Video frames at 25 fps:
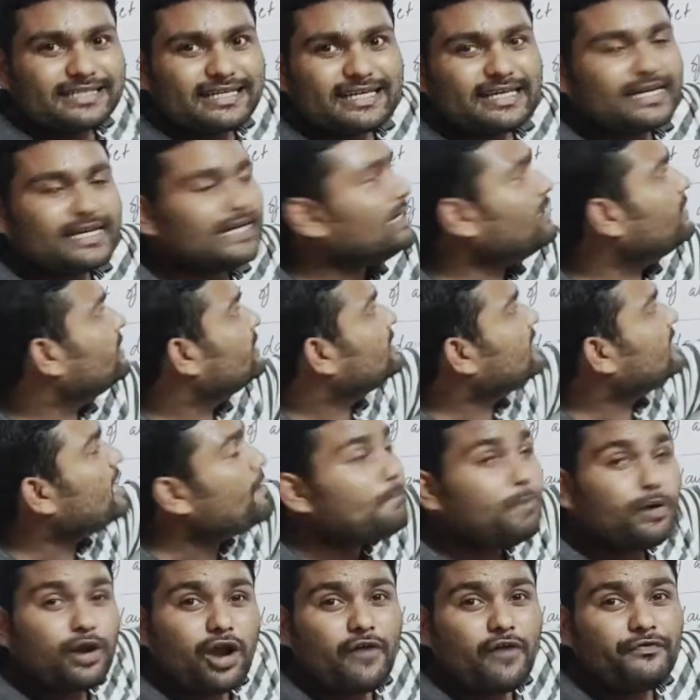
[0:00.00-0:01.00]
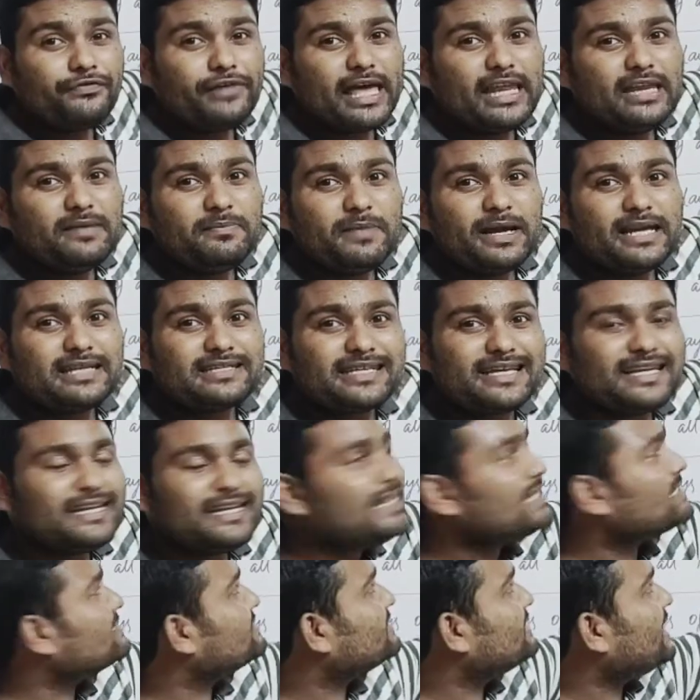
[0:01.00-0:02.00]
here, number of elements in a
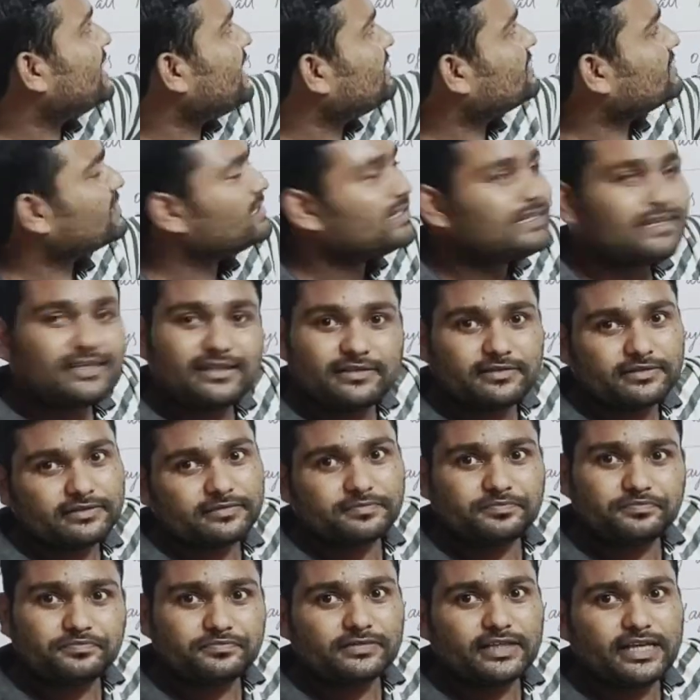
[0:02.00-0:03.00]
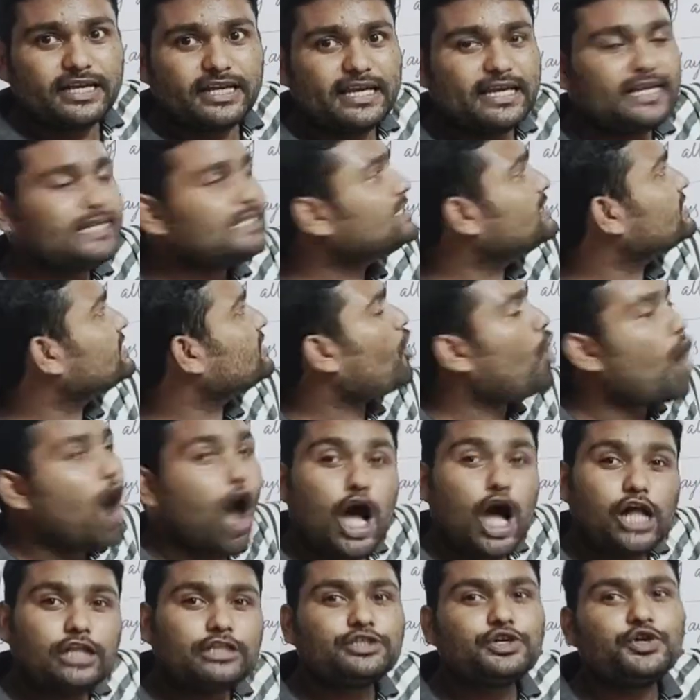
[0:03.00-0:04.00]
set is
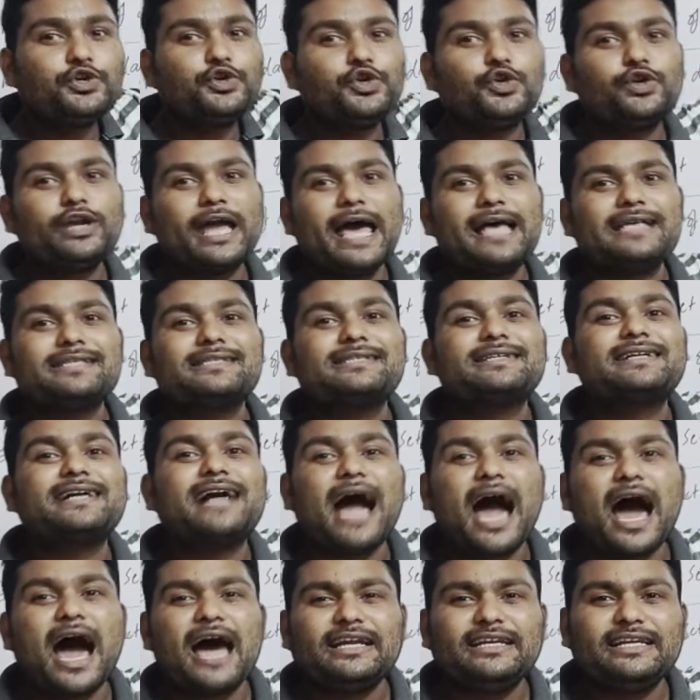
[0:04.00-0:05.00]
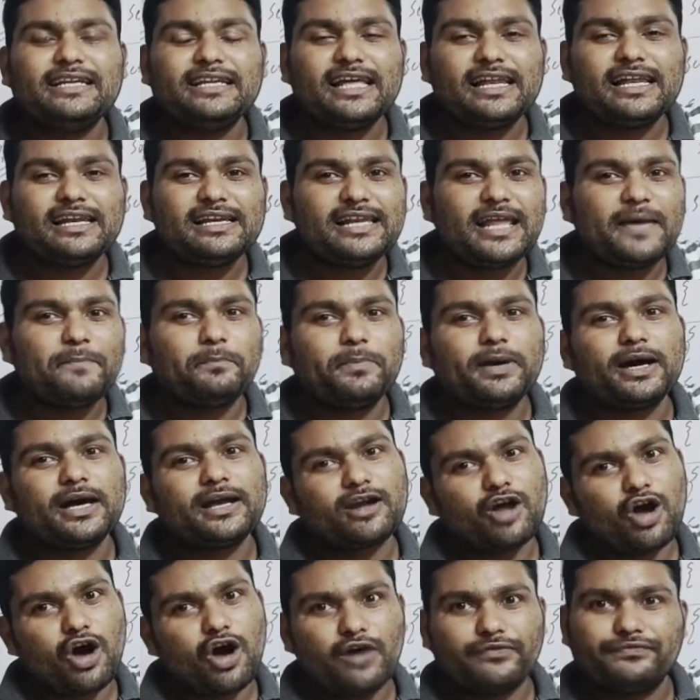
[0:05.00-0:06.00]
also known as cardinal number
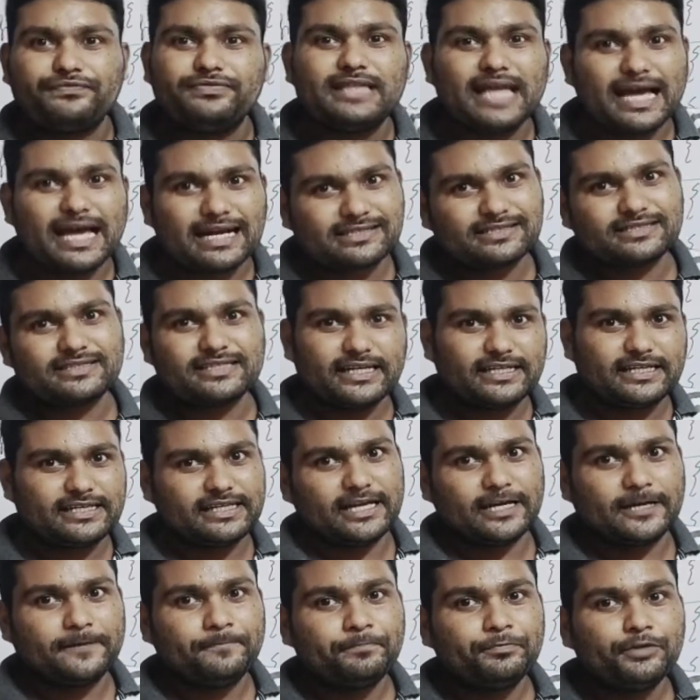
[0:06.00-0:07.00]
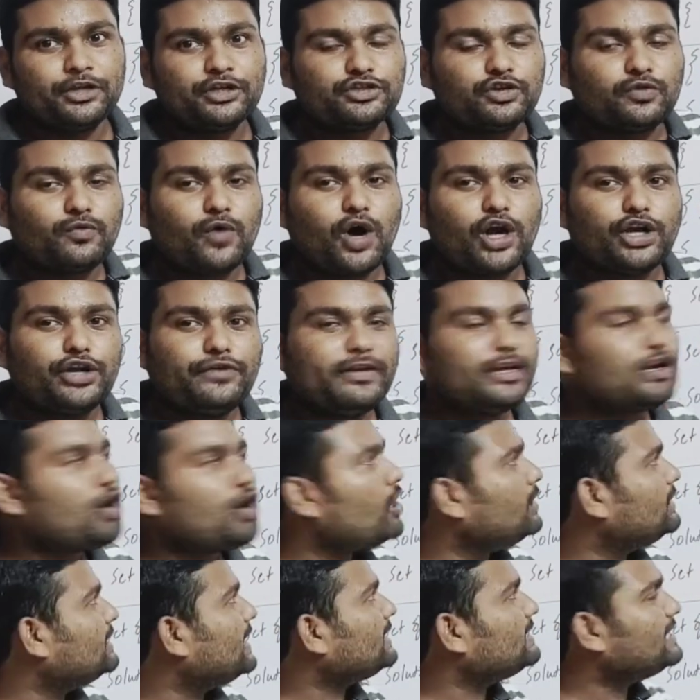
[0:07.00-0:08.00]
of that set. So what do we call
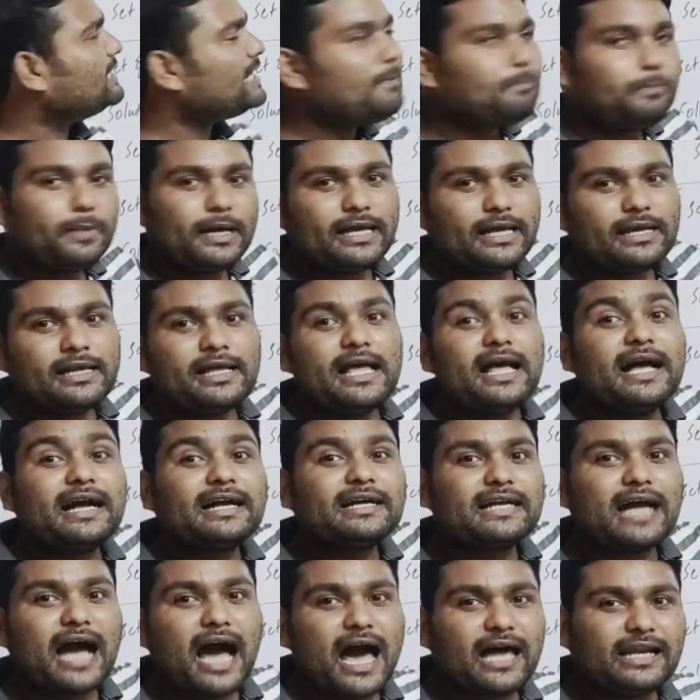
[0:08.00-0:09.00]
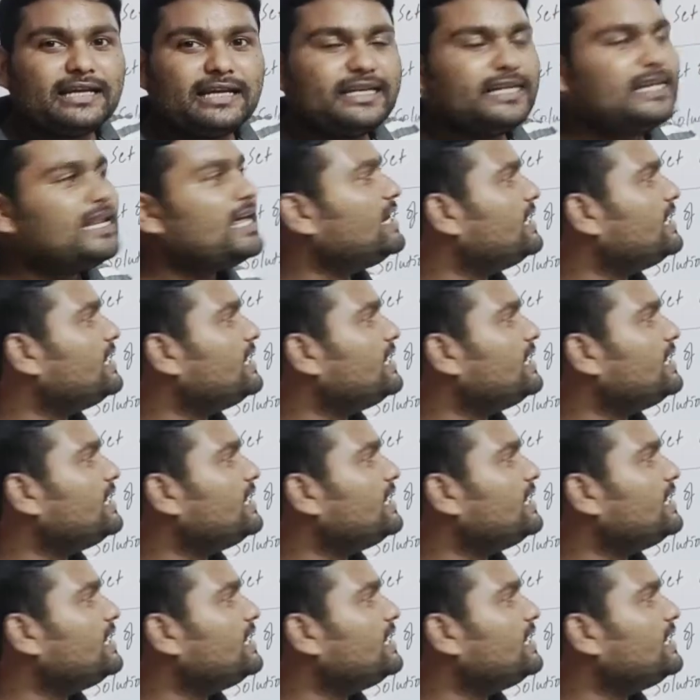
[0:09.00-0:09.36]
that number? Cardinal